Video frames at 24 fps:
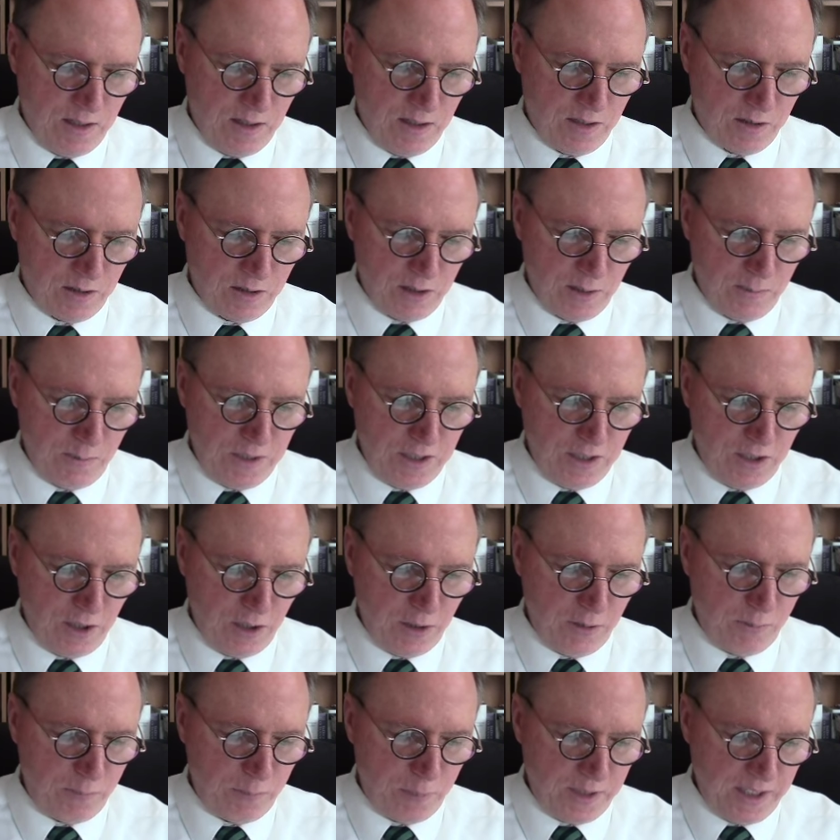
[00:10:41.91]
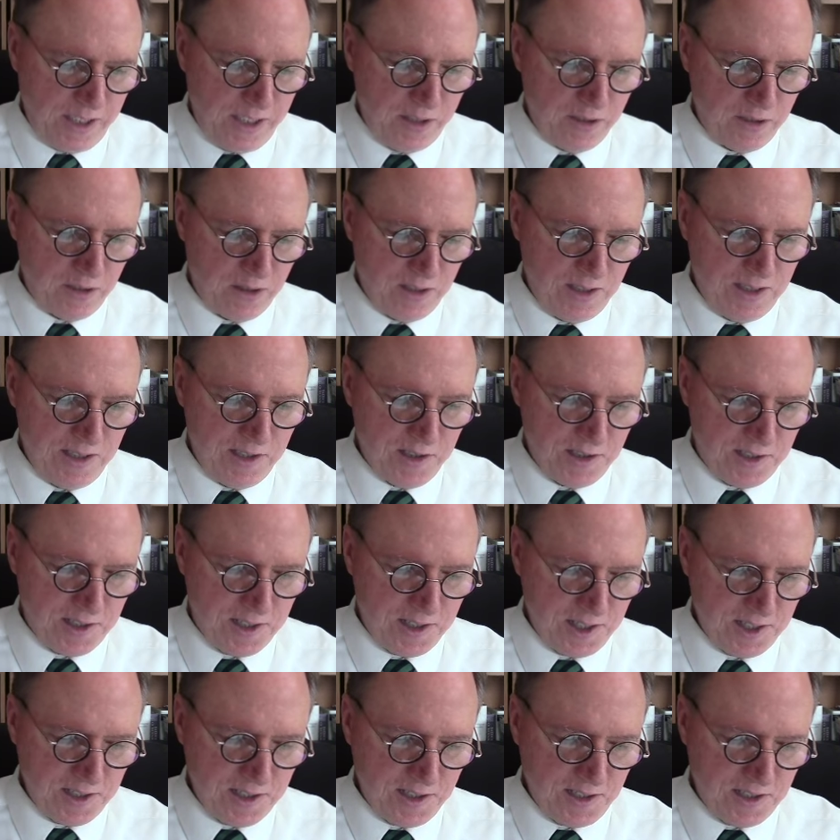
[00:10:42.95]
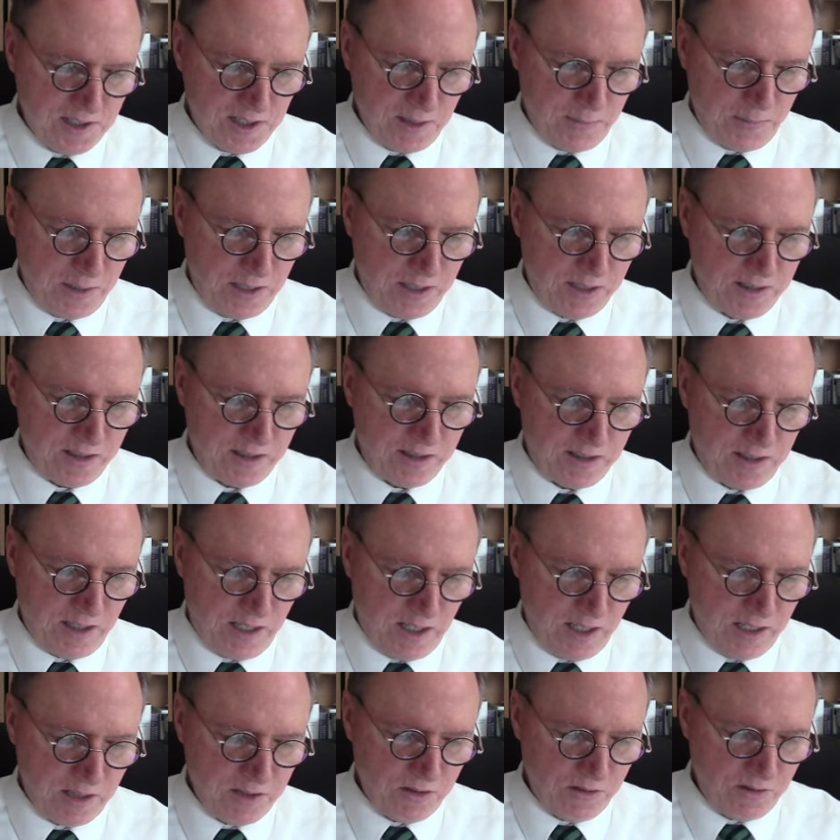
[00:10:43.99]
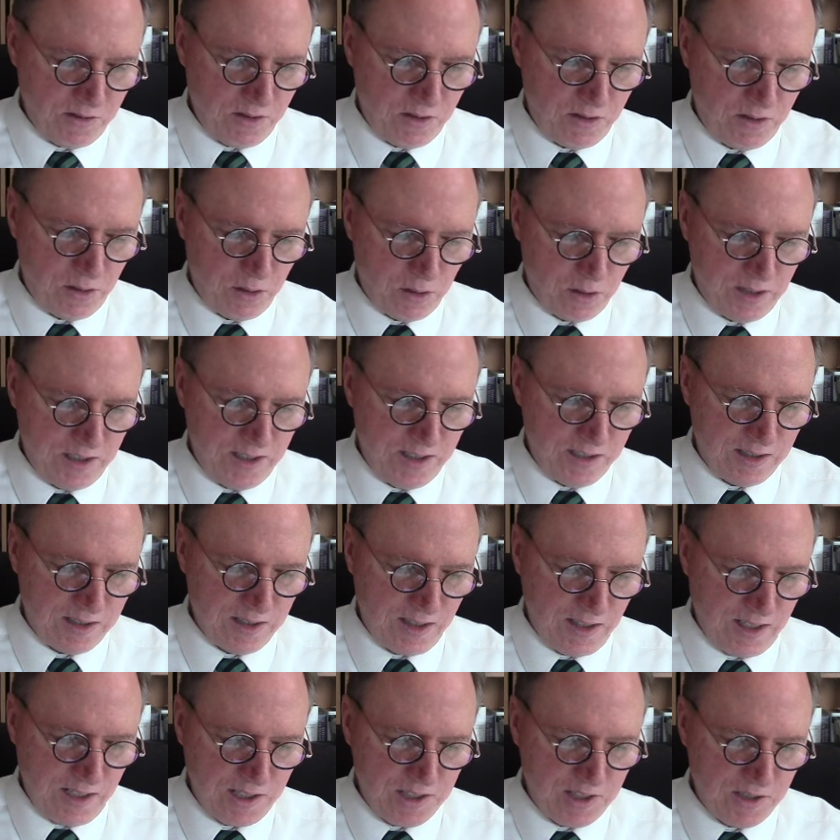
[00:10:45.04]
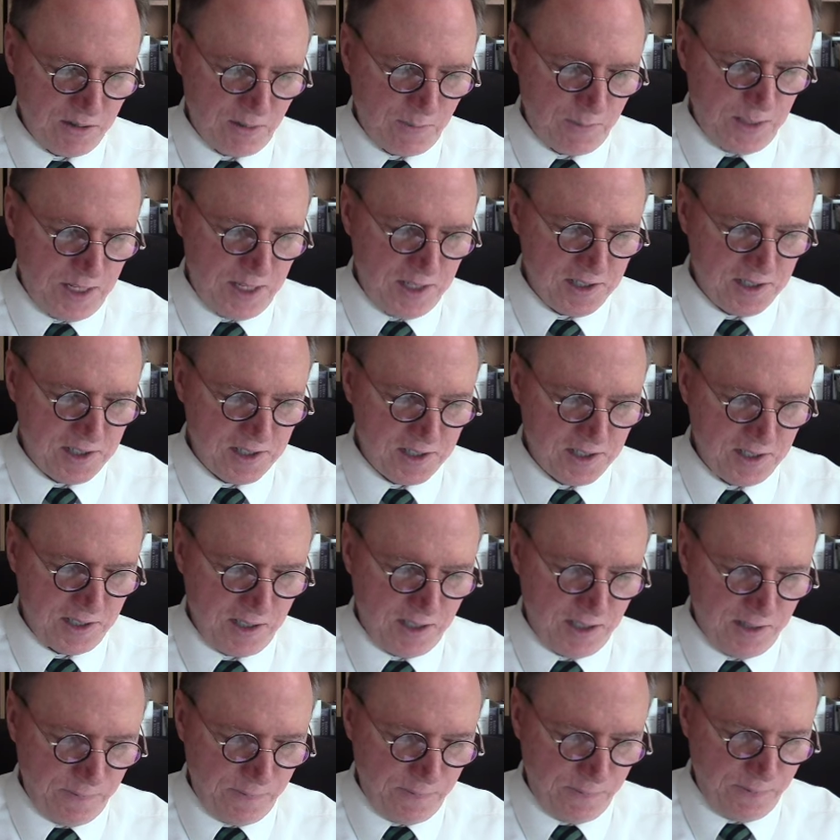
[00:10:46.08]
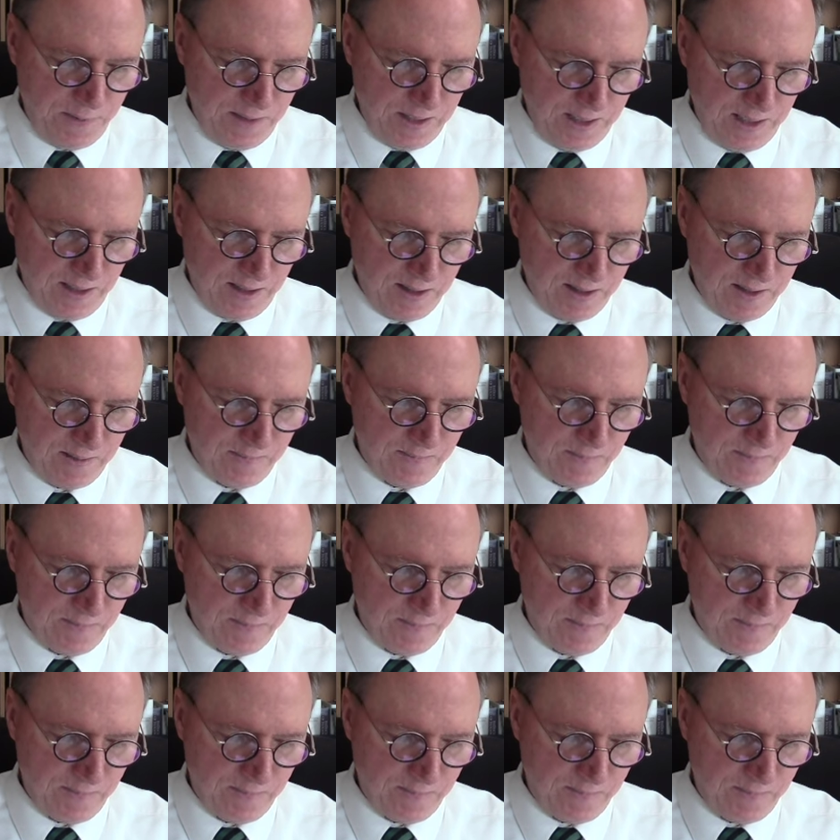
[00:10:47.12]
There could be no plainer insistence upon the doctrinal or intellectual basis of faith.